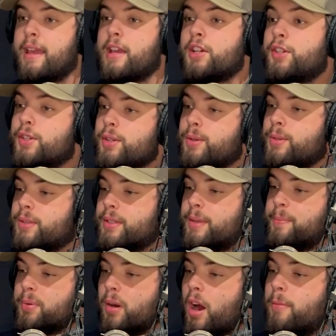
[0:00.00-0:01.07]
issues,
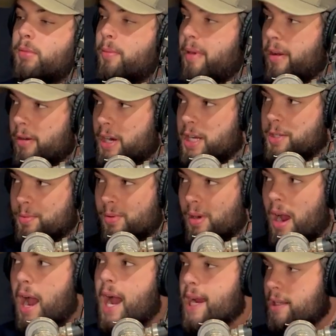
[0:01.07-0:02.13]
the problem areas were
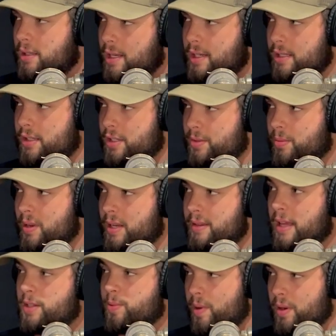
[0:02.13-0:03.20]
highlighted this week.
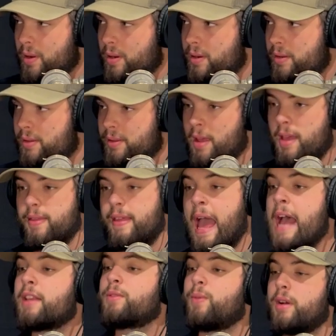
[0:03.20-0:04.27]
That's where
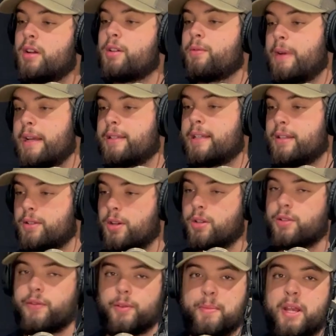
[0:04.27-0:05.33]
it raised
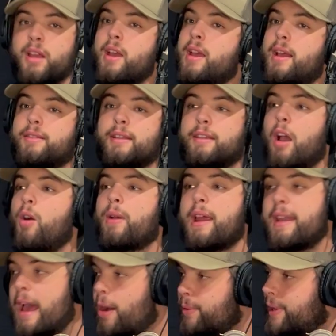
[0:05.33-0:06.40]
concerns for me. It's
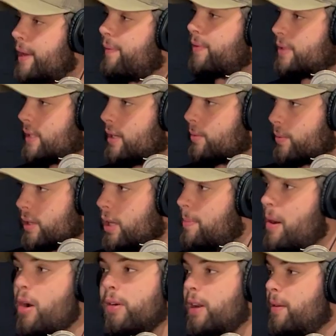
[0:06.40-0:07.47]
okay, now they see a real
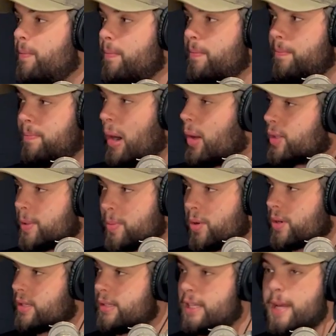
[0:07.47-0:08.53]
opponent.
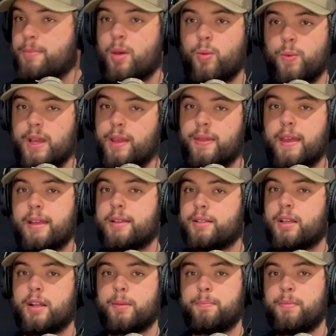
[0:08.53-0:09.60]
Baltimore is a team that we think is
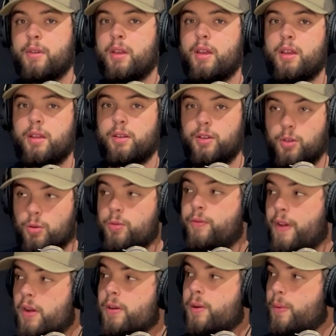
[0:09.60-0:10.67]
going to do
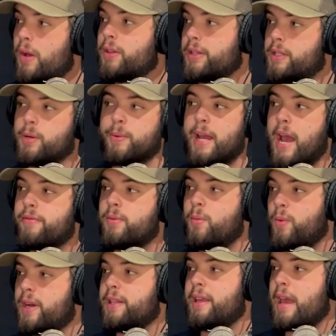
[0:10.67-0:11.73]
very well this year. We have them
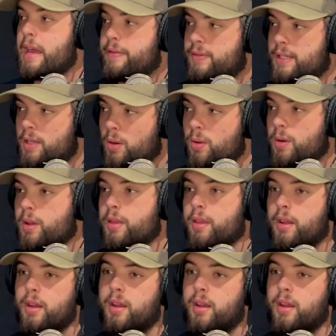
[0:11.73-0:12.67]
winning the AFC North.